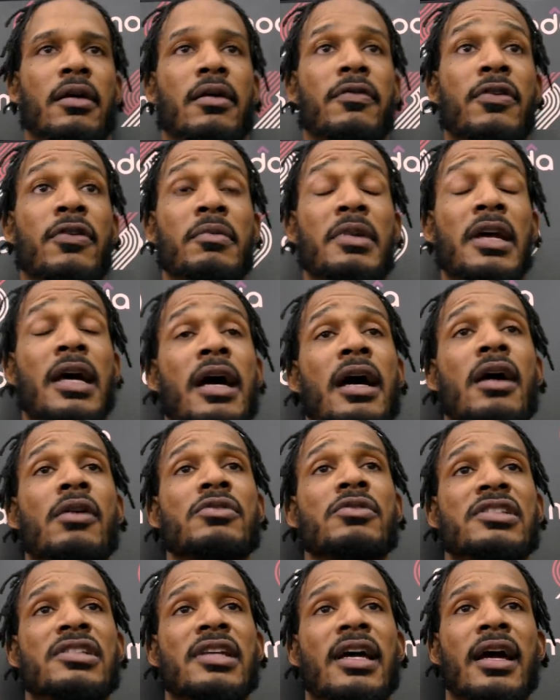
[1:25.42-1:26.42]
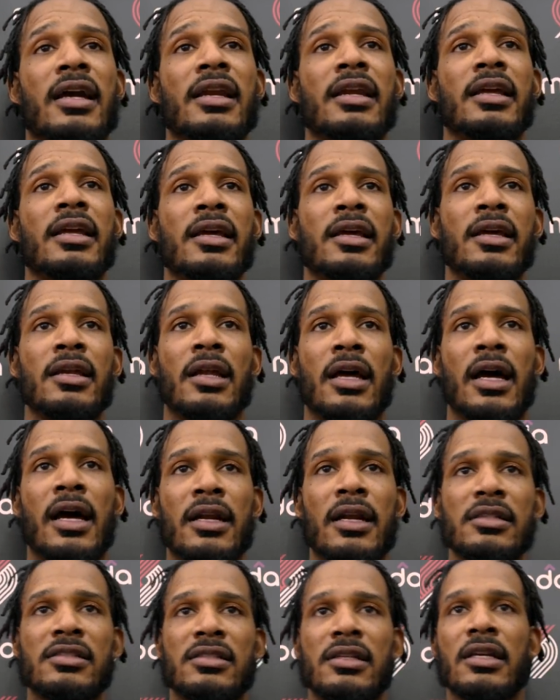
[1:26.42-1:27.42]
From the outside in,
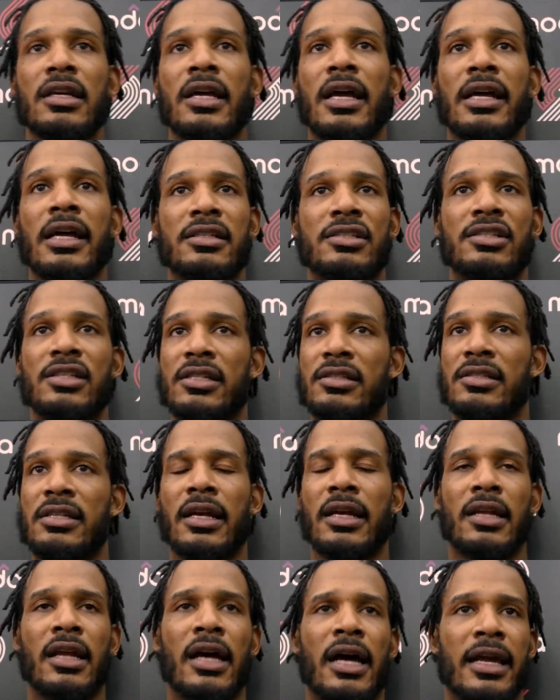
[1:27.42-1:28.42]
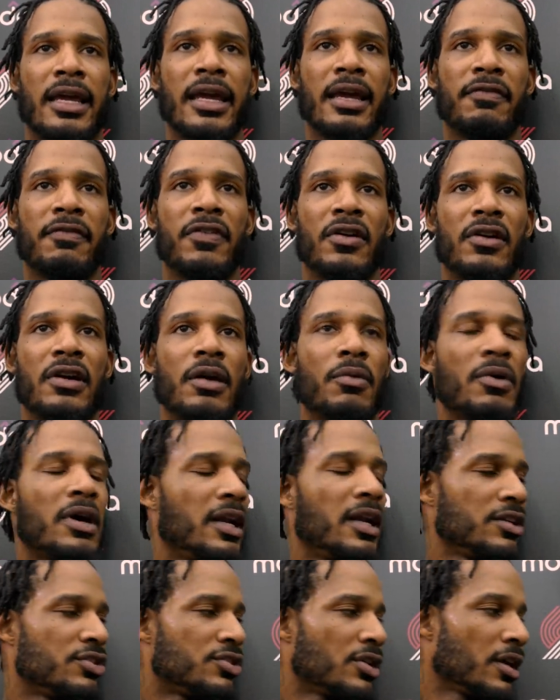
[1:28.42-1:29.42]
honestly, it's just I can't figure out why
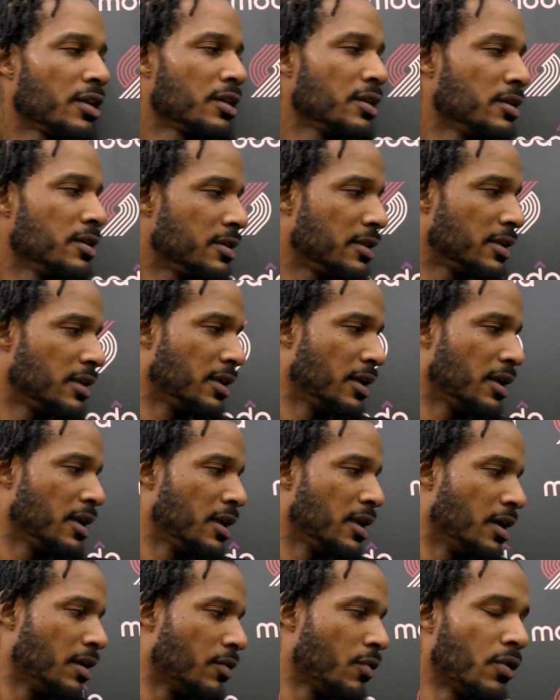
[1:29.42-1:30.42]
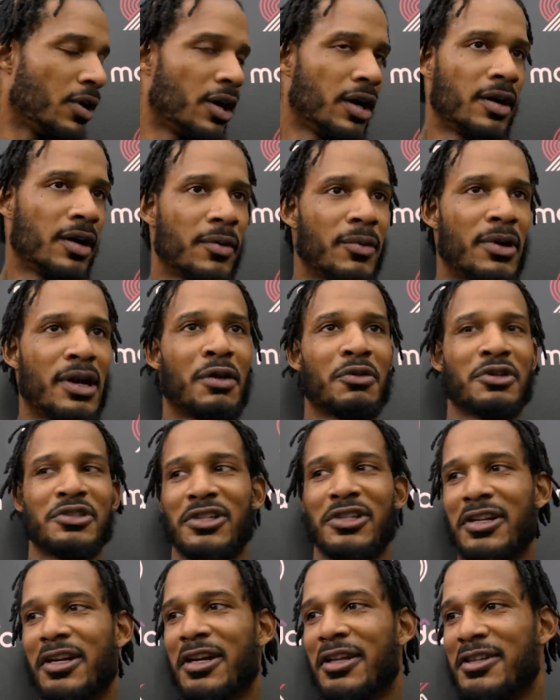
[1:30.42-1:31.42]
they're struggling. Or when I was
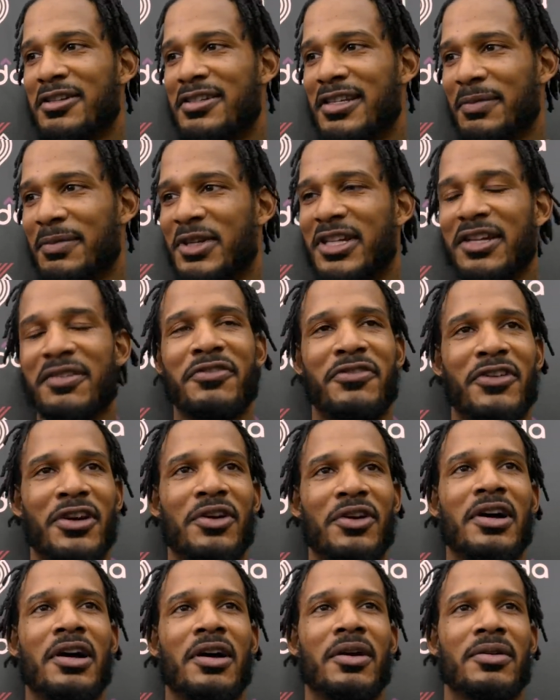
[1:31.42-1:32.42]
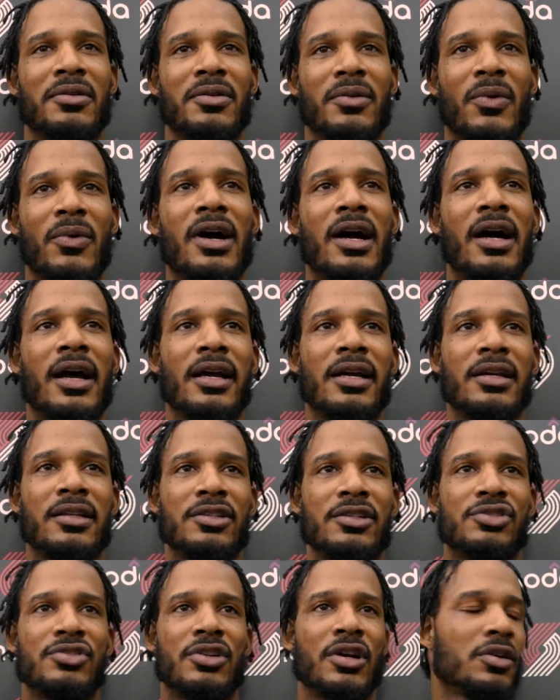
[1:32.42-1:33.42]
on the other team, couldn't figure out why
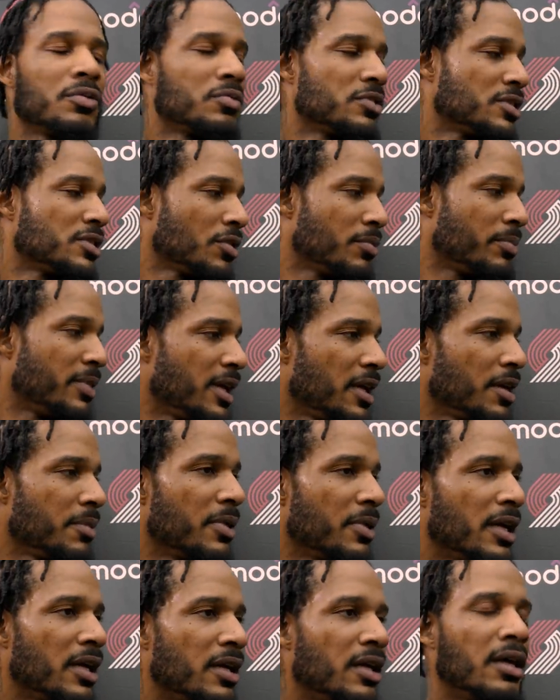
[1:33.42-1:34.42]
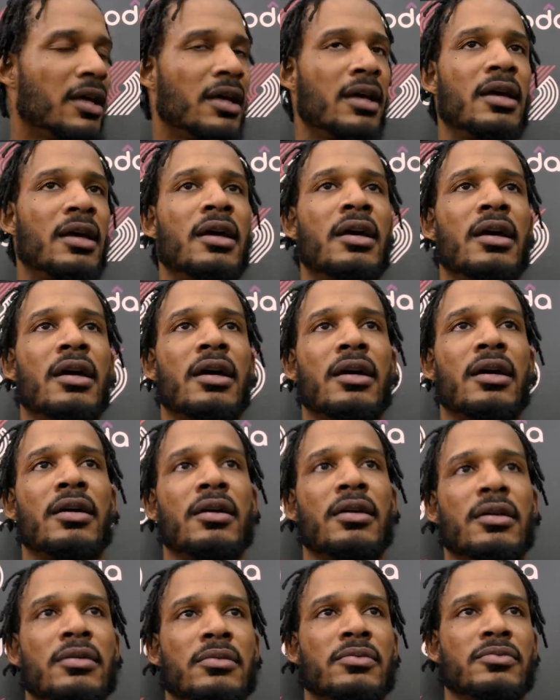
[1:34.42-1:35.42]
the struggle was so big. But
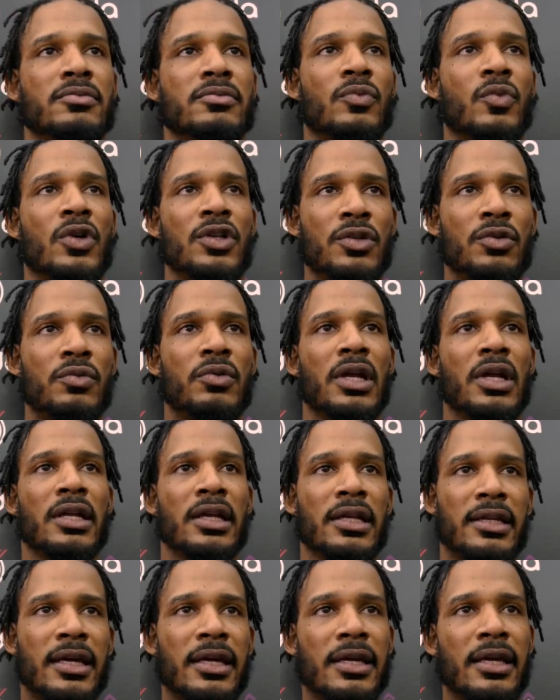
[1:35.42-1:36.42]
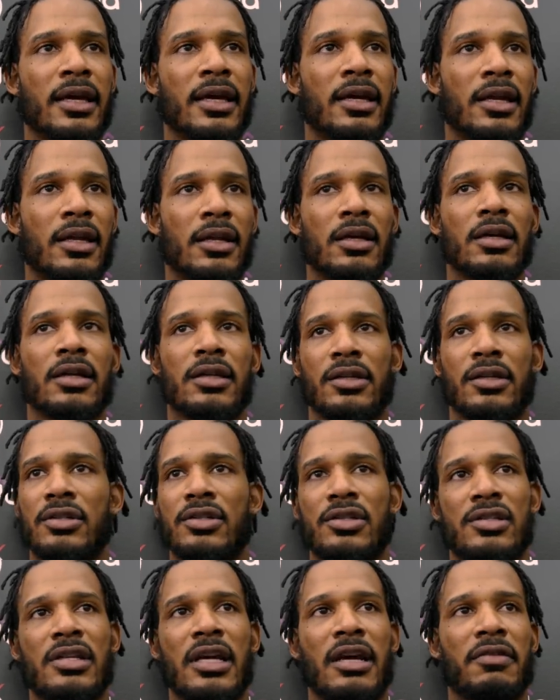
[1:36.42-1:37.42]
when you really dig in and look, you
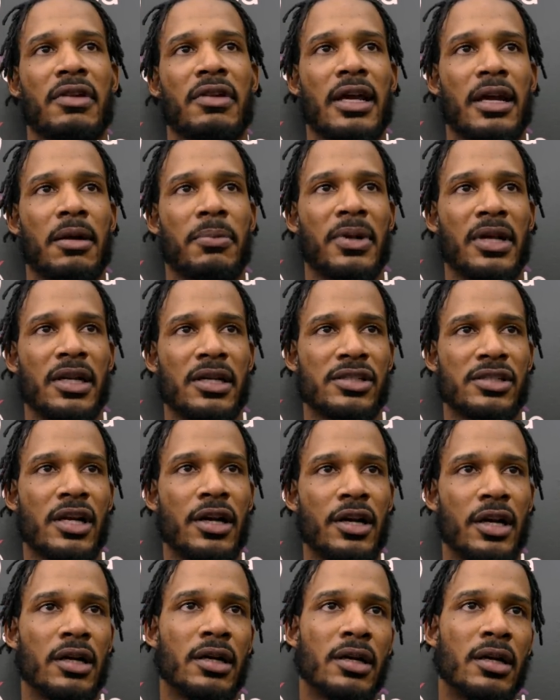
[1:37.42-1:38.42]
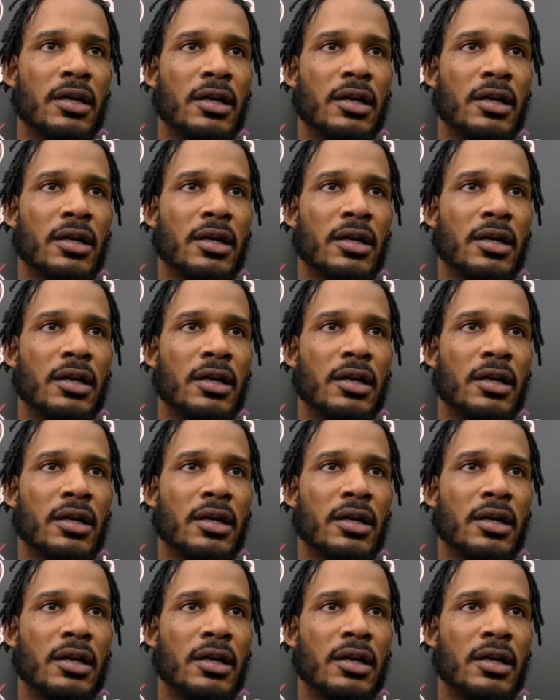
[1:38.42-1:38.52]
just have a lot of players hurt.